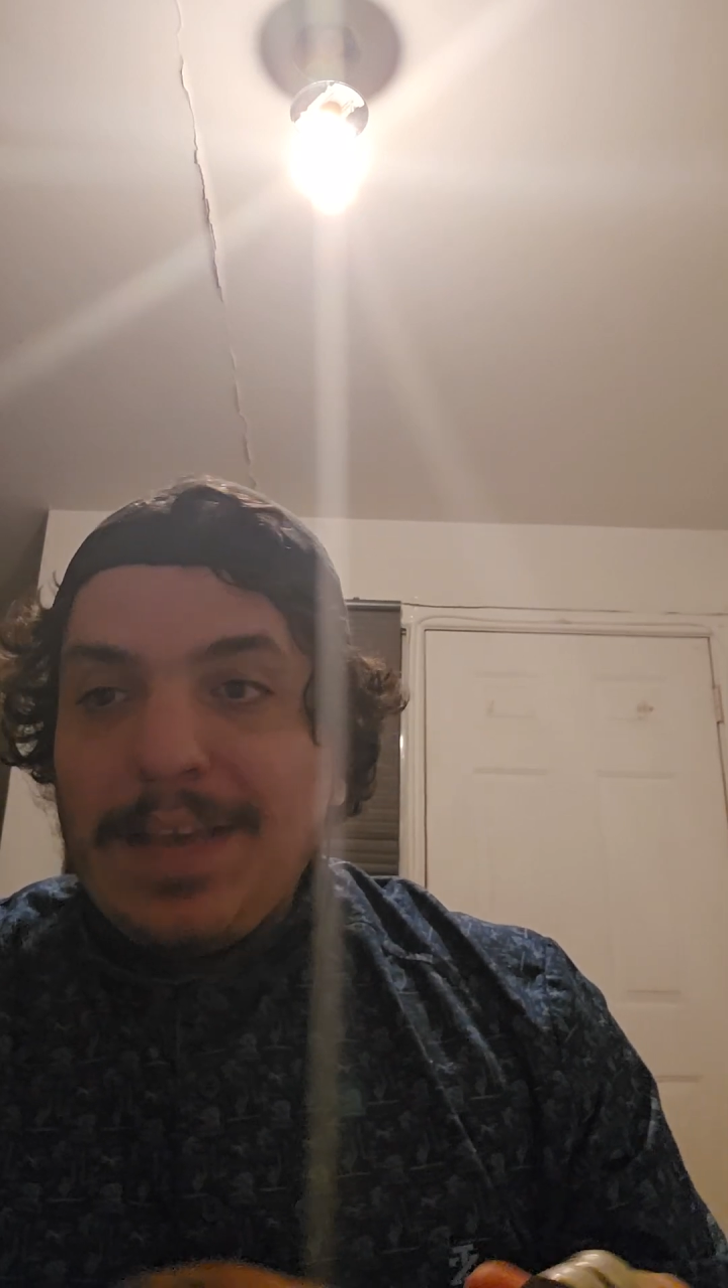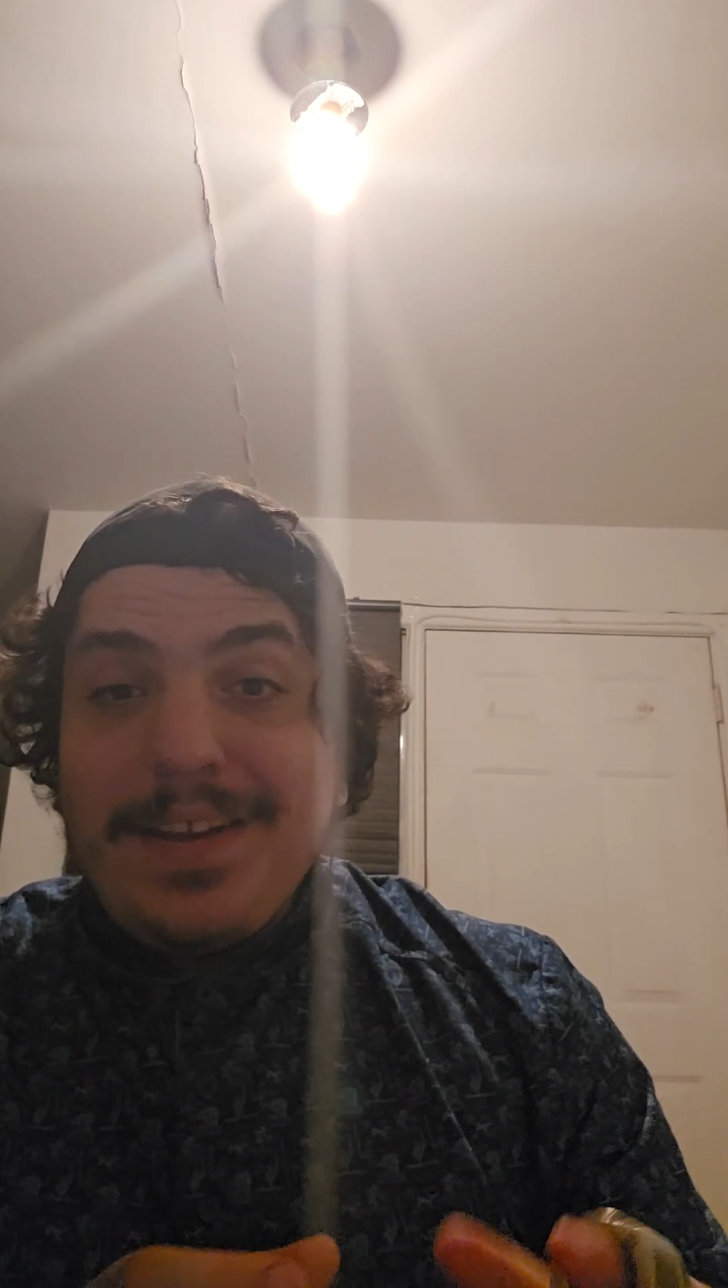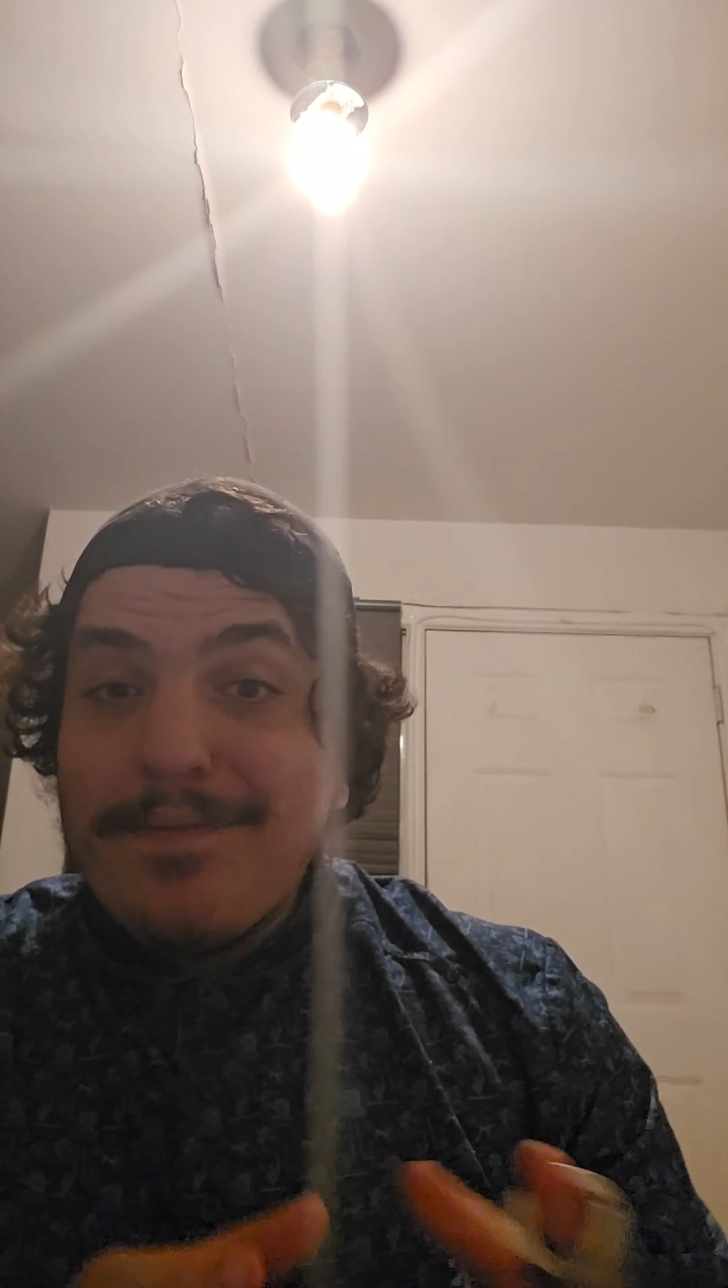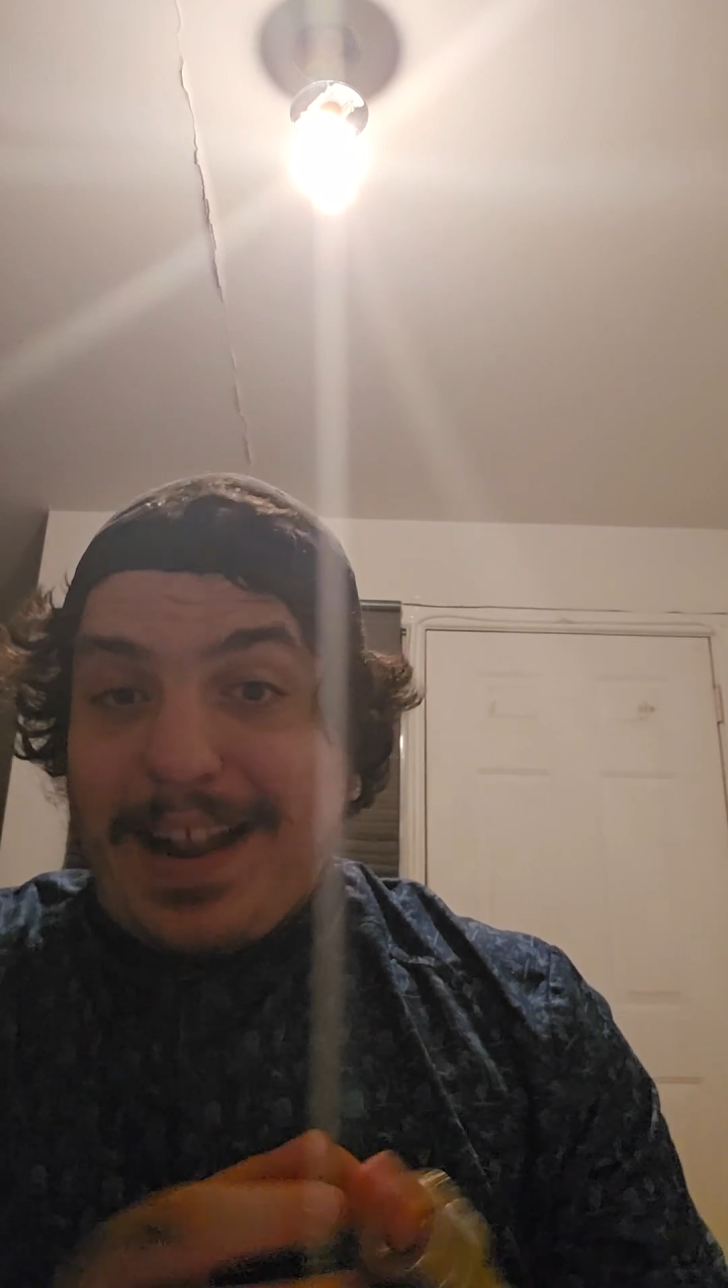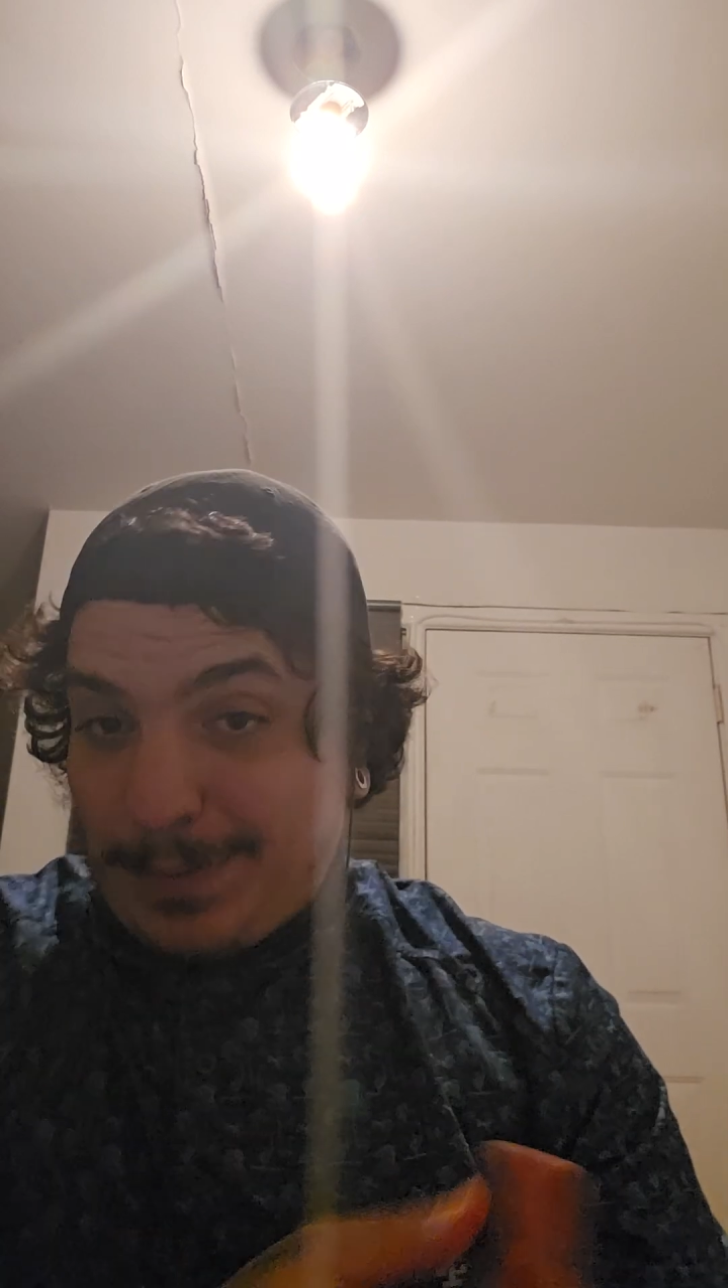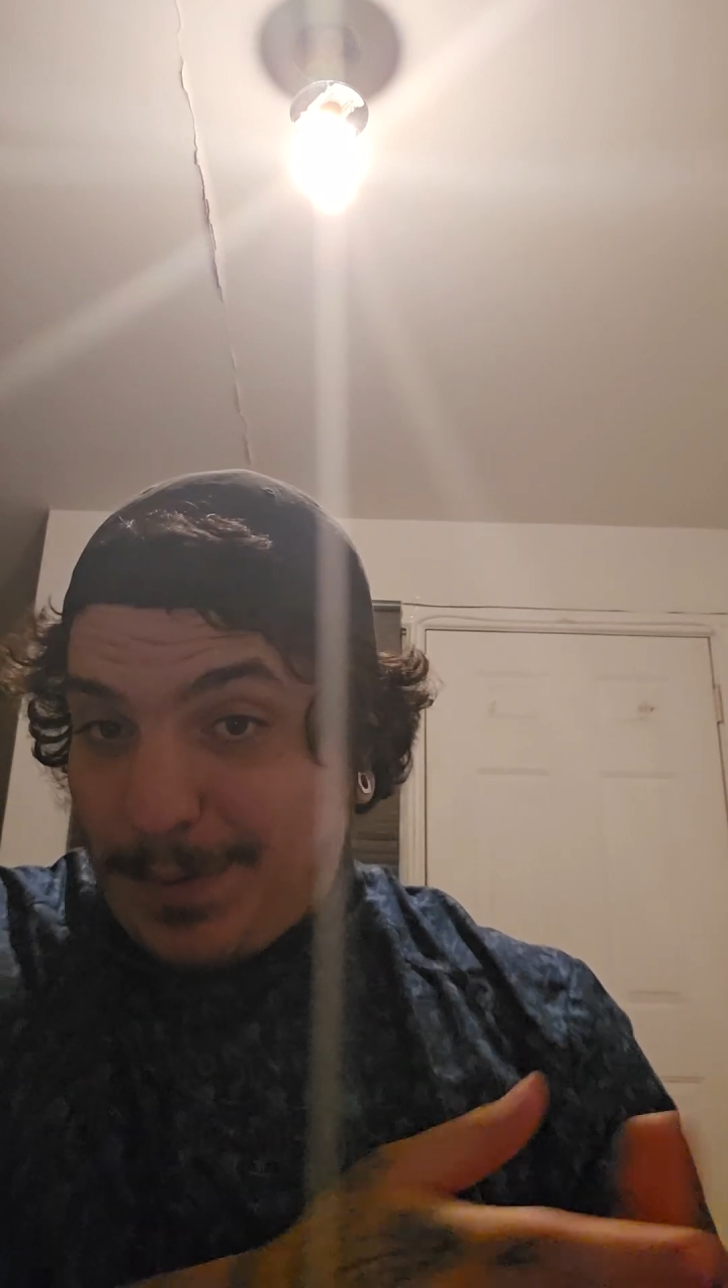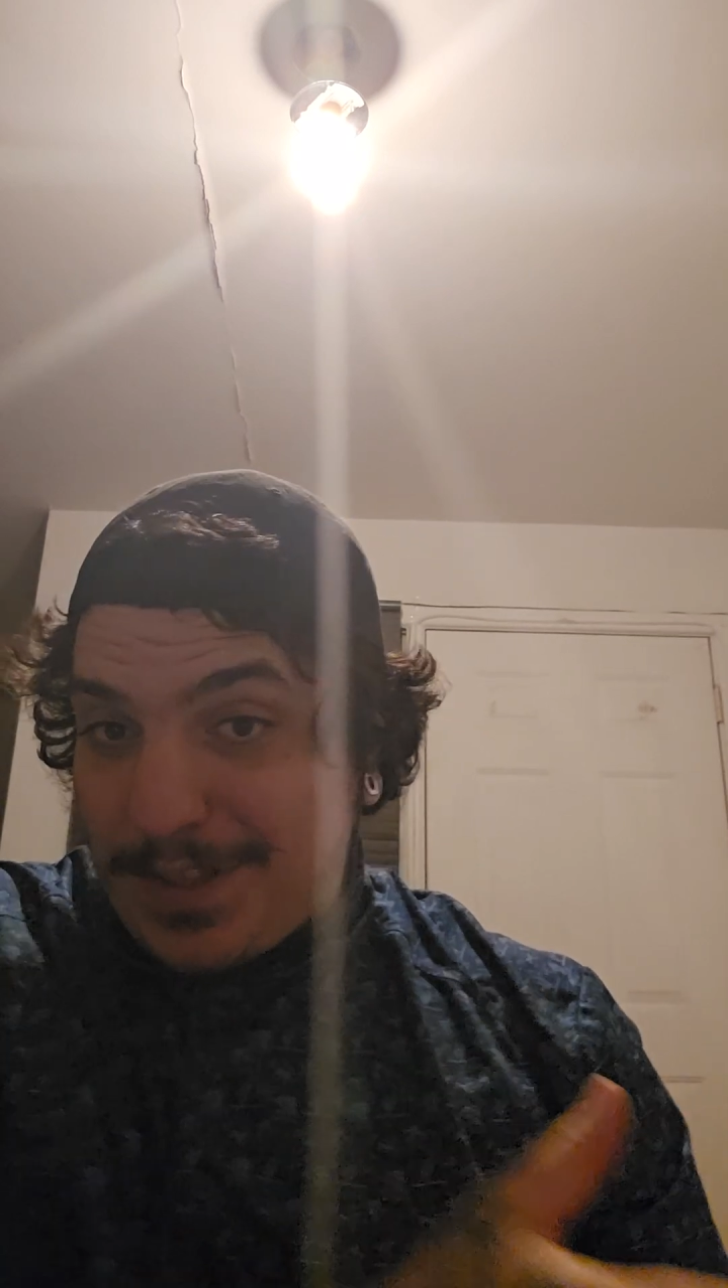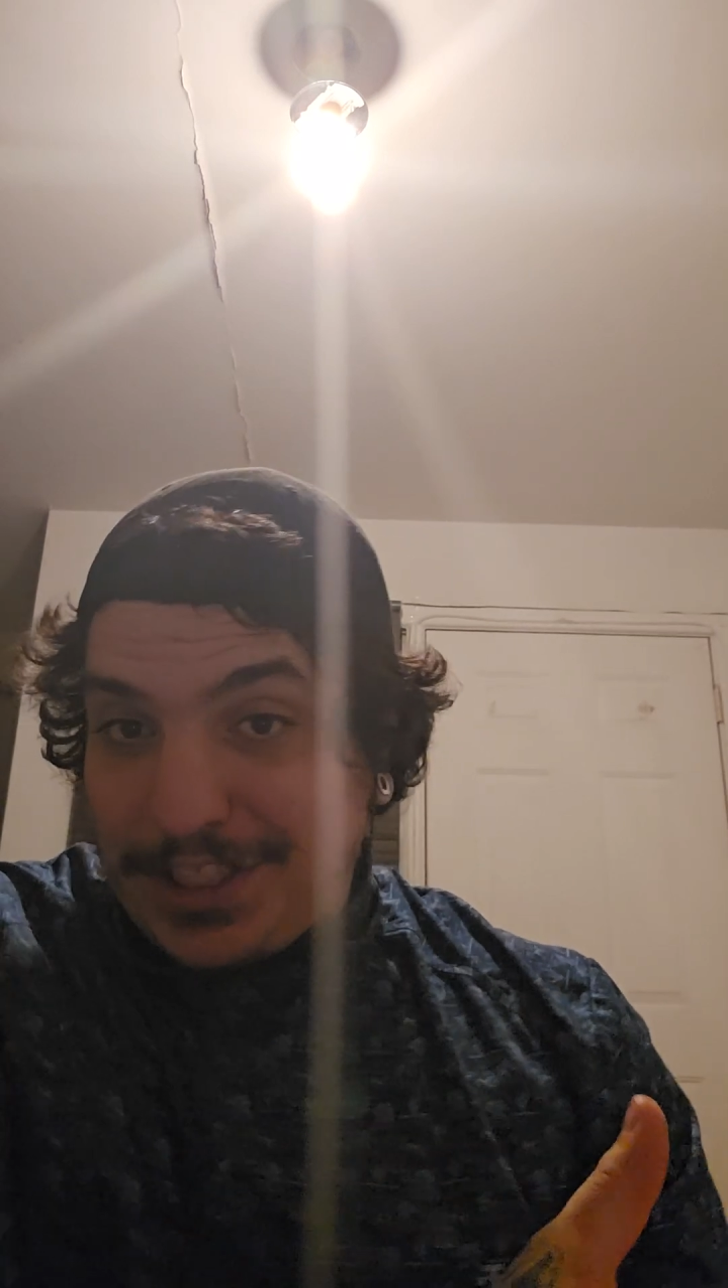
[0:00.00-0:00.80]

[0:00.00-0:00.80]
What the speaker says: even if last week